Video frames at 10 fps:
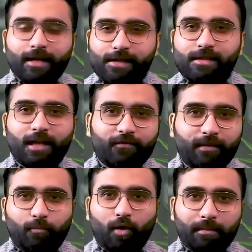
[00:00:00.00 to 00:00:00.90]
is
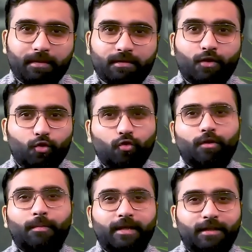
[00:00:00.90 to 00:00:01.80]
self-employment. You
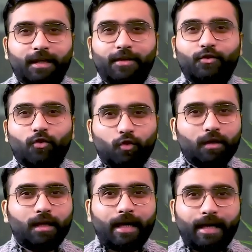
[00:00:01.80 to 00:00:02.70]
could maintain your own
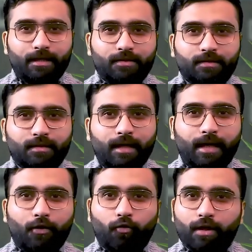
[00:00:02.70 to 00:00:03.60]
clients
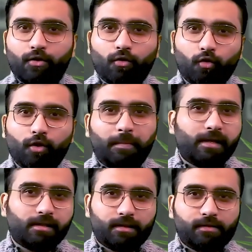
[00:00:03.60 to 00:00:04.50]
and run your own
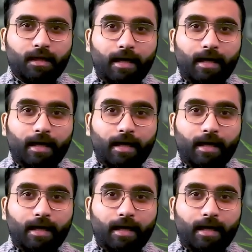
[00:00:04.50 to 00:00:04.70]
business.